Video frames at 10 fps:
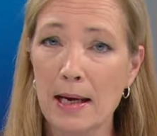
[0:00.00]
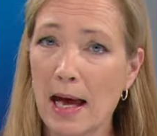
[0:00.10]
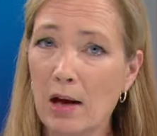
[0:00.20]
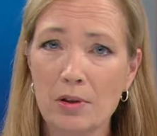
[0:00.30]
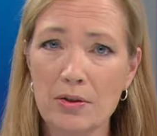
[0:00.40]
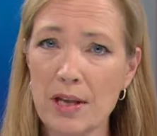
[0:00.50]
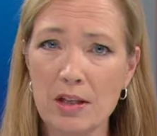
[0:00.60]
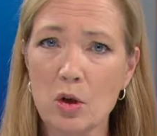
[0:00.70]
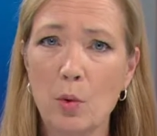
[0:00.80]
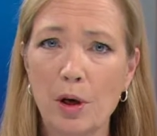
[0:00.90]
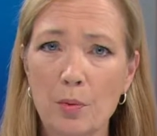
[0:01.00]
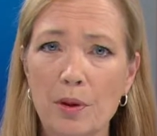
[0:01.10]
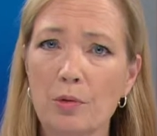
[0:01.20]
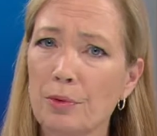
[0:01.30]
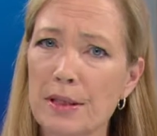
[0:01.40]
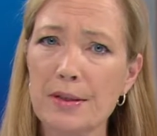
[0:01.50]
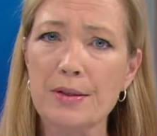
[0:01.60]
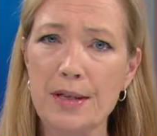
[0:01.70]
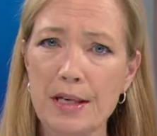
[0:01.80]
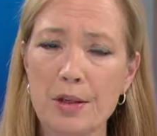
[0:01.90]
How does that square with the recent
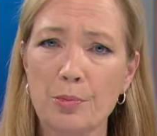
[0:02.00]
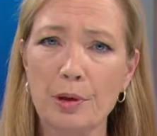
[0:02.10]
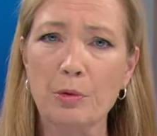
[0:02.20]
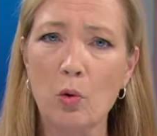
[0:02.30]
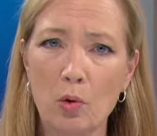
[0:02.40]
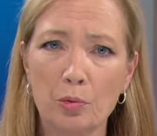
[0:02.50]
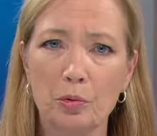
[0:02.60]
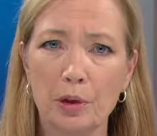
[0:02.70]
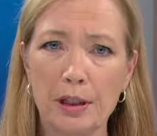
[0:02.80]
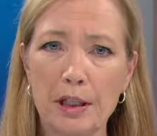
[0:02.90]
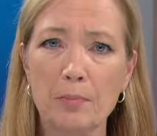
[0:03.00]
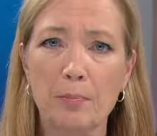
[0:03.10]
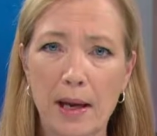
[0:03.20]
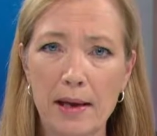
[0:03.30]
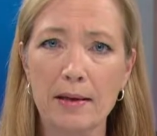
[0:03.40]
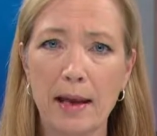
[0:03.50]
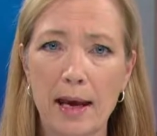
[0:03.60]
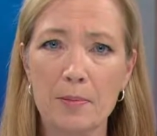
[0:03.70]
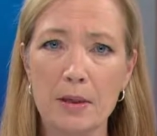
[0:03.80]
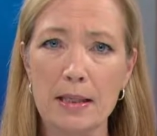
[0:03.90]
state Supreme Court ruling that banned
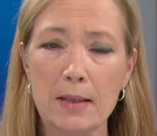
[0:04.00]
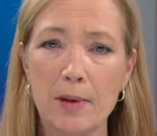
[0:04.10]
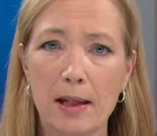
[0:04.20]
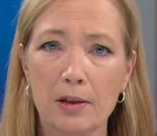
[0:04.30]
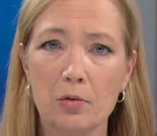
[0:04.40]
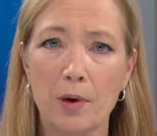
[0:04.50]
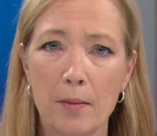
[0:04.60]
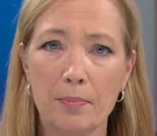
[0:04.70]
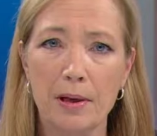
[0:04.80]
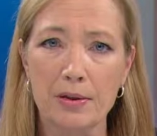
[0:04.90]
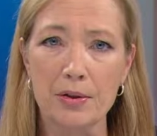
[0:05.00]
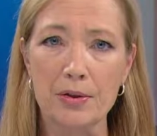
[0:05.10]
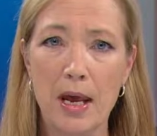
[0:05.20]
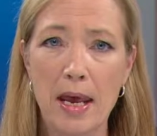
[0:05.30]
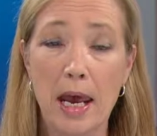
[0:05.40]
absentee ballot drop boxes